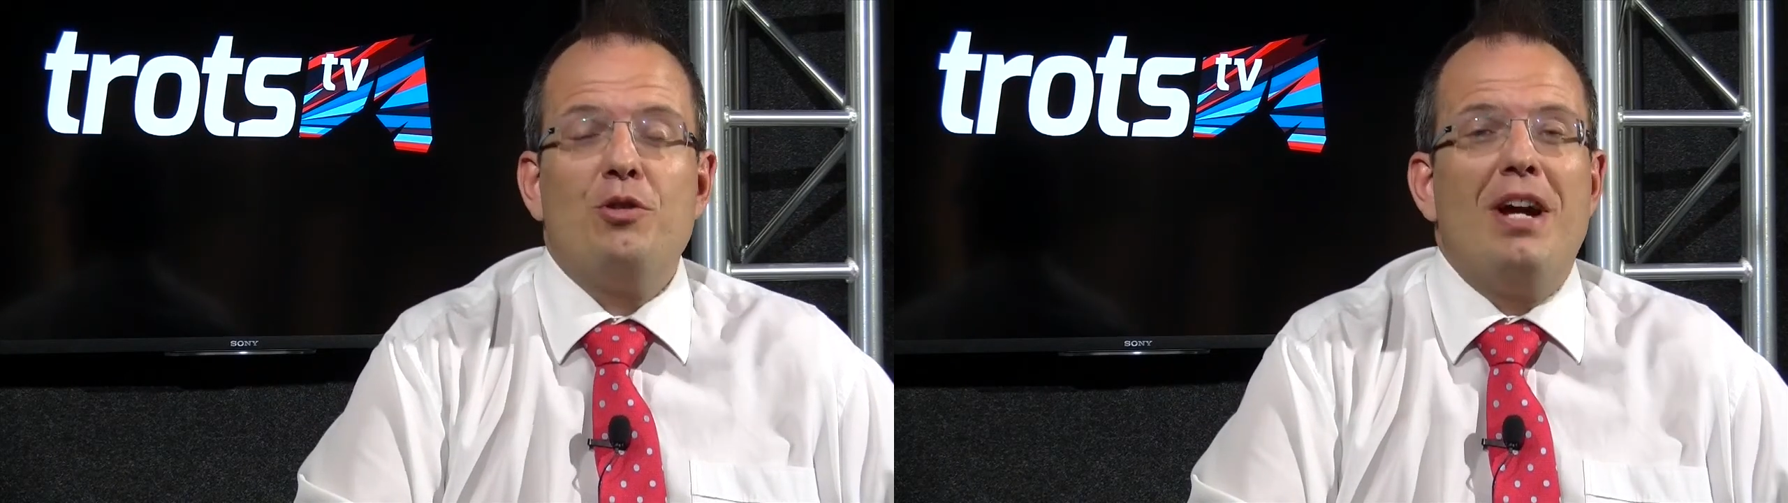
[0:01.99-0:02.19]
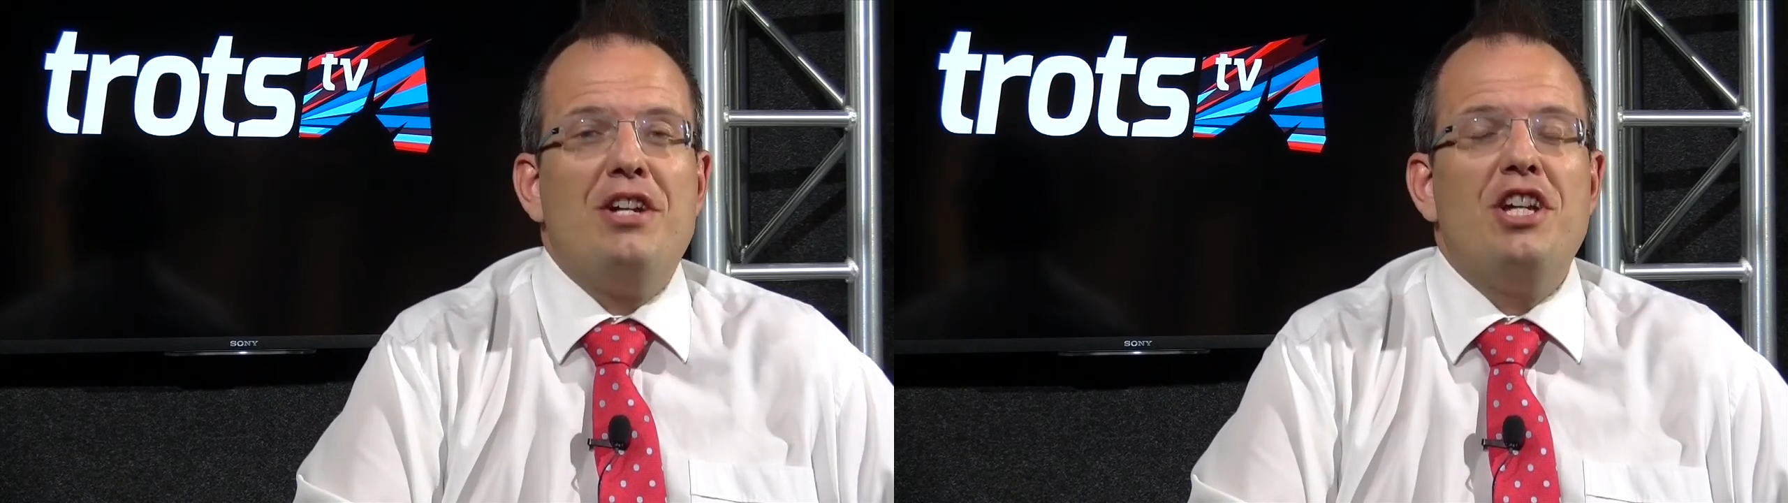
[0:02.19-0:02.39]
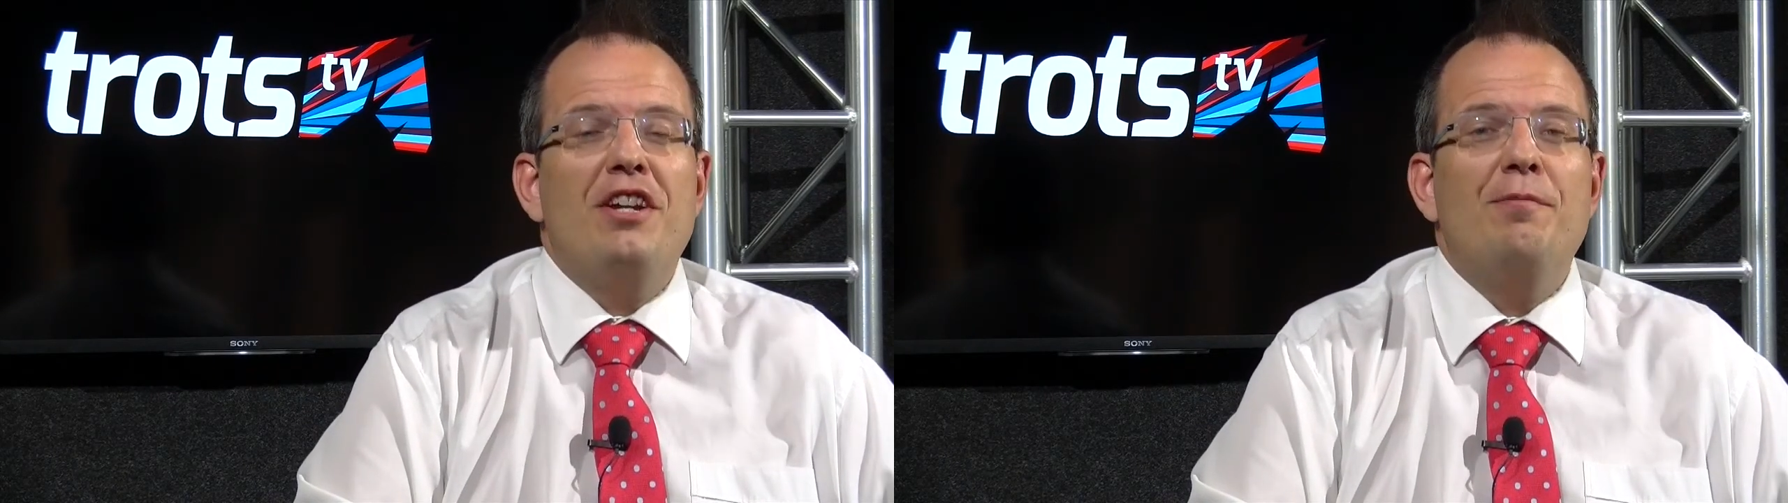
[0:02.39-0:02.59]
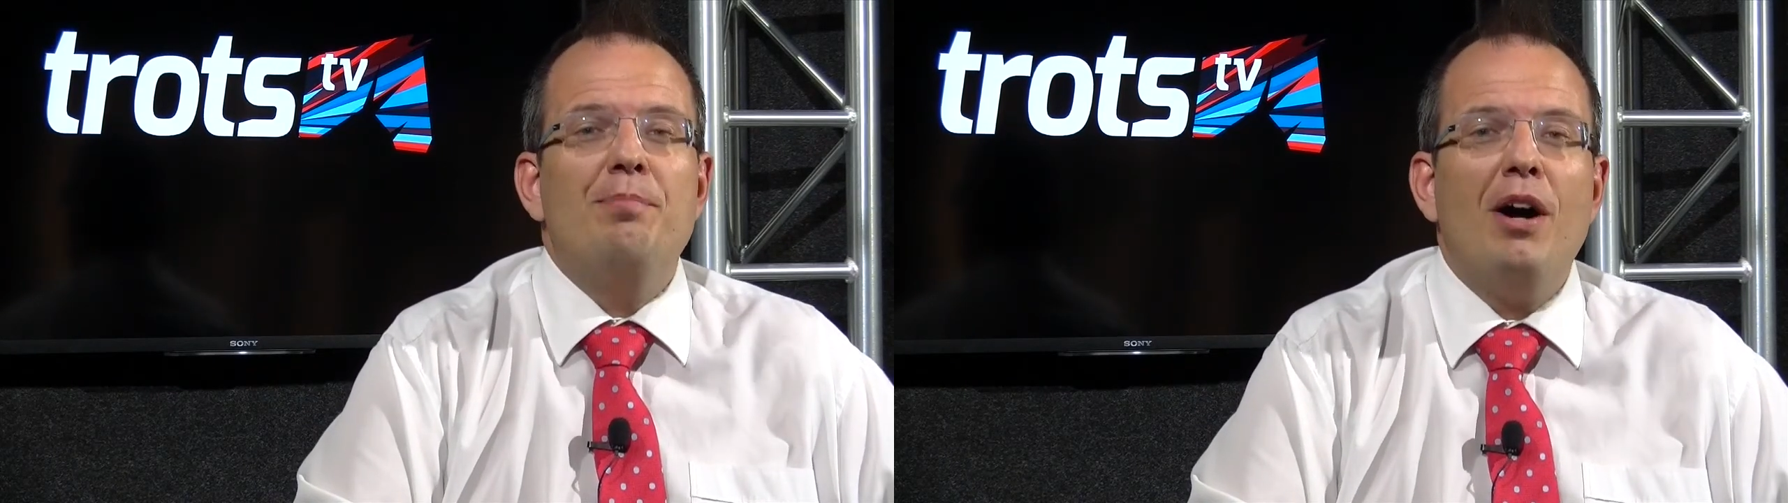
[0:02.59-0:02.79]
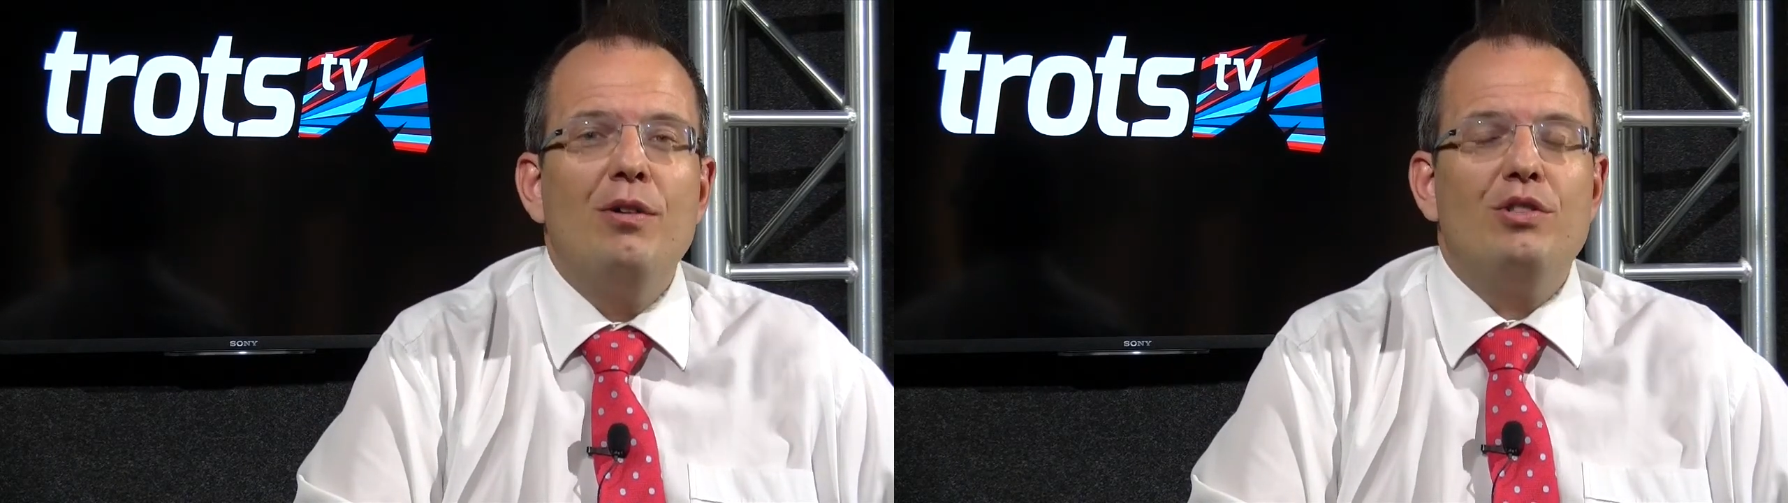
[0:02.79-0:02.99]
scratching
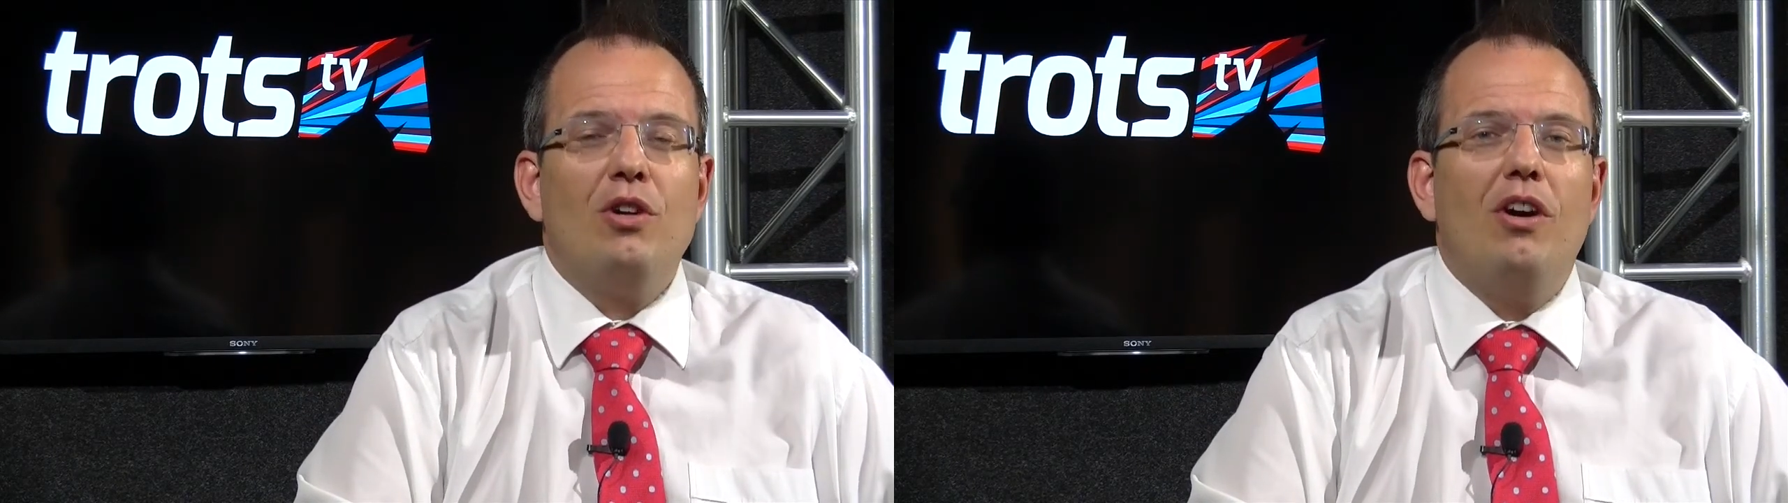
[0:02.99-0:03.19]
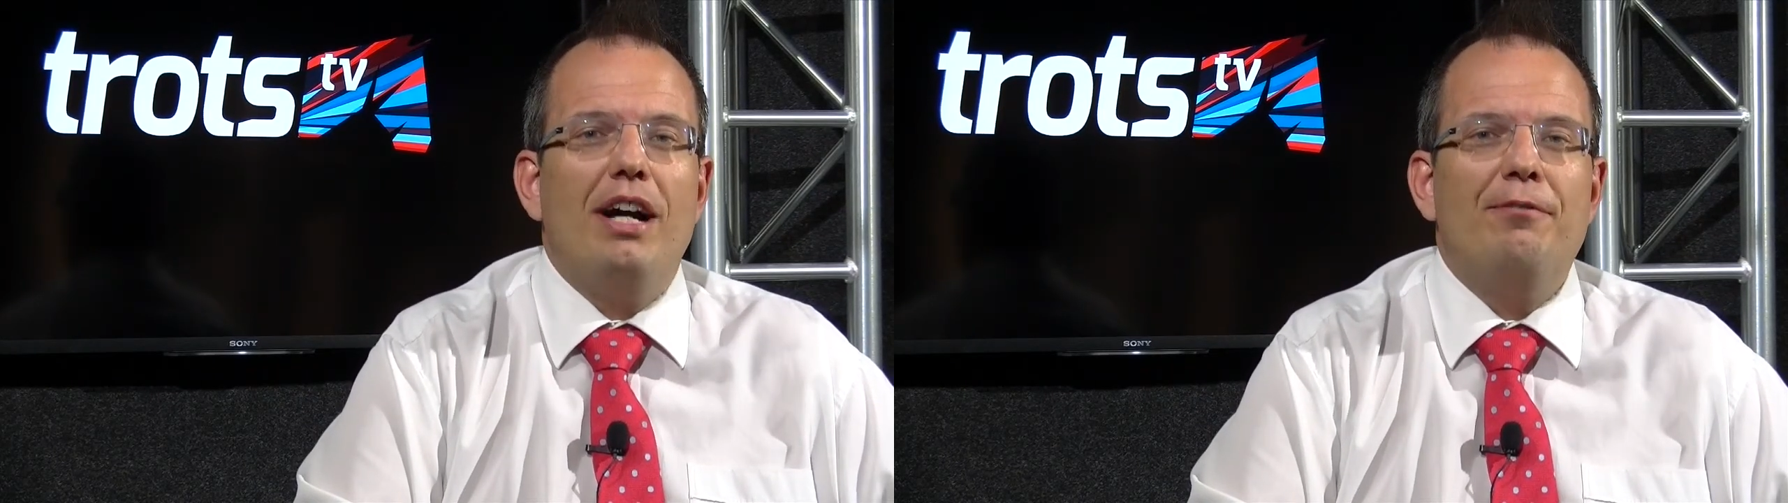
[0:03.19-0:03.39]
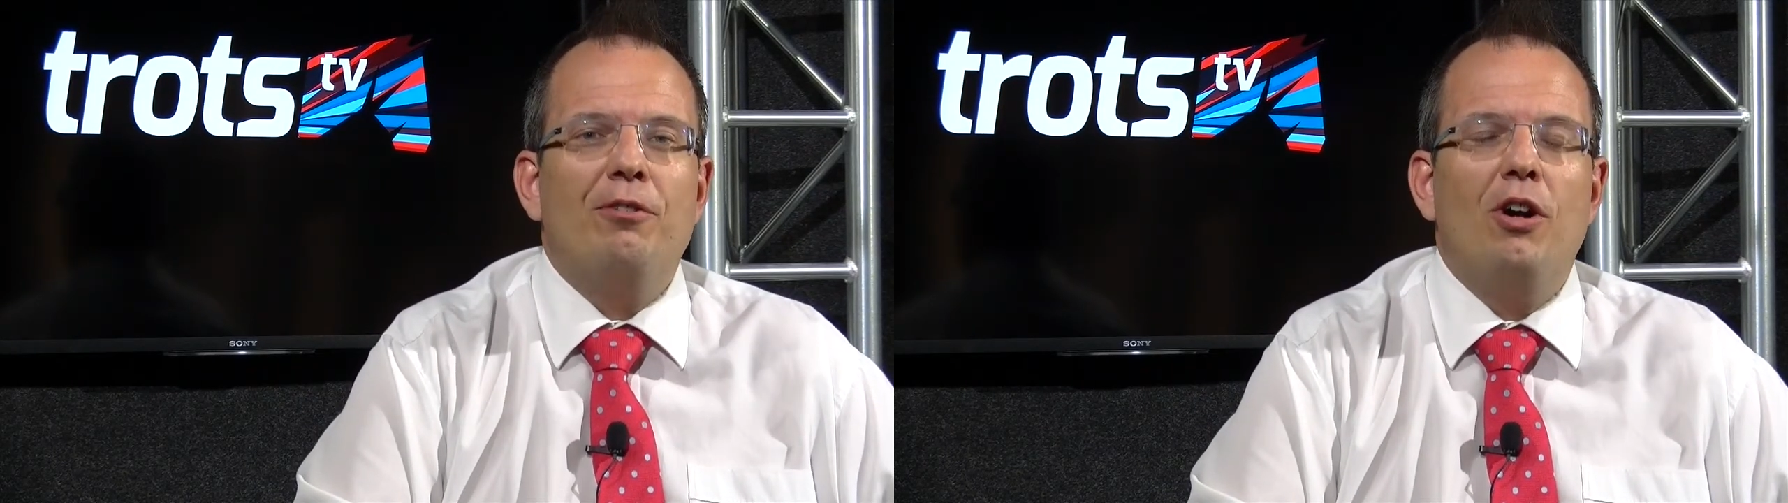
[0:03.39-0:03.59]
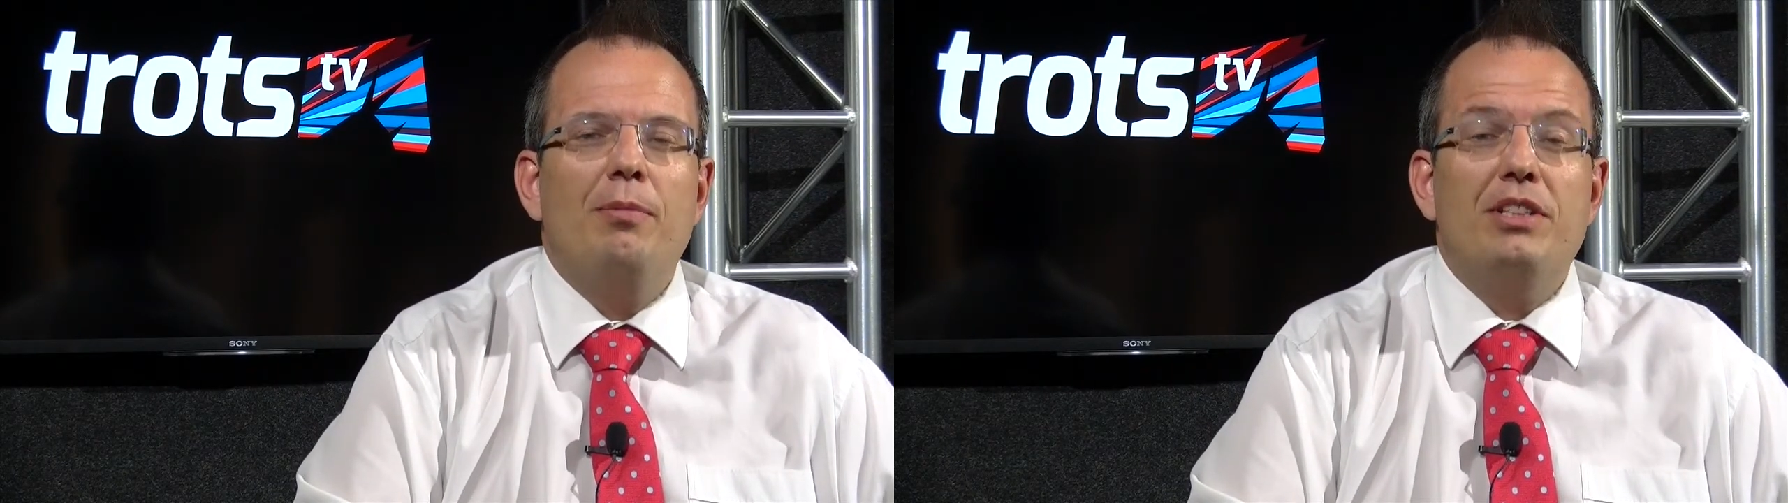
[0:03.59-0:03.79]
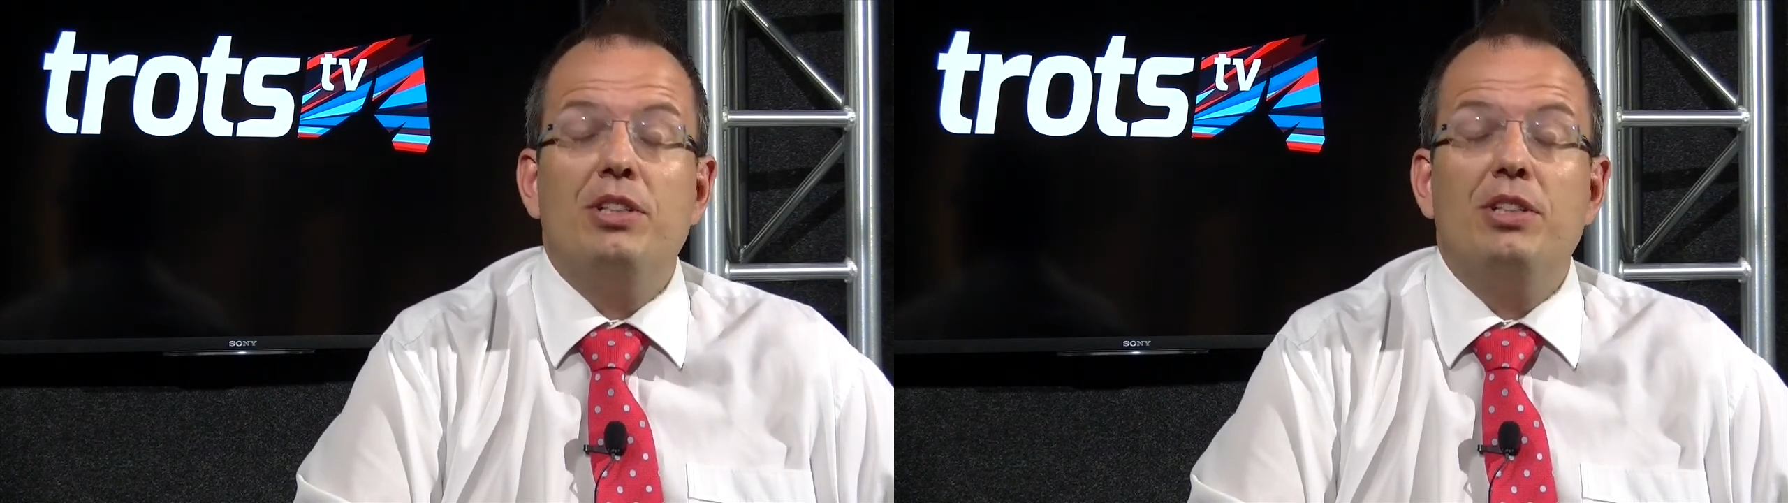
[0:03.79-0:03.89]
of Beautide from